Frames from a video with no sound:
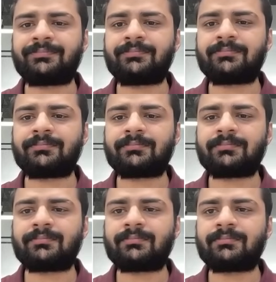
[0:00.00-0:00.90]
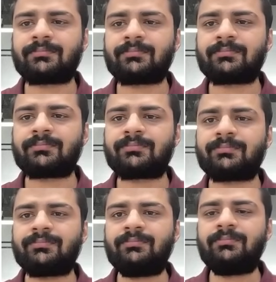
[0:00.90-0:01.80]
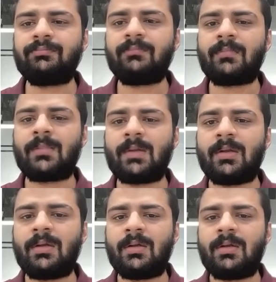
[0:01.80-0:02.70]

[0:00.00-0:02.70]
(no one is talking)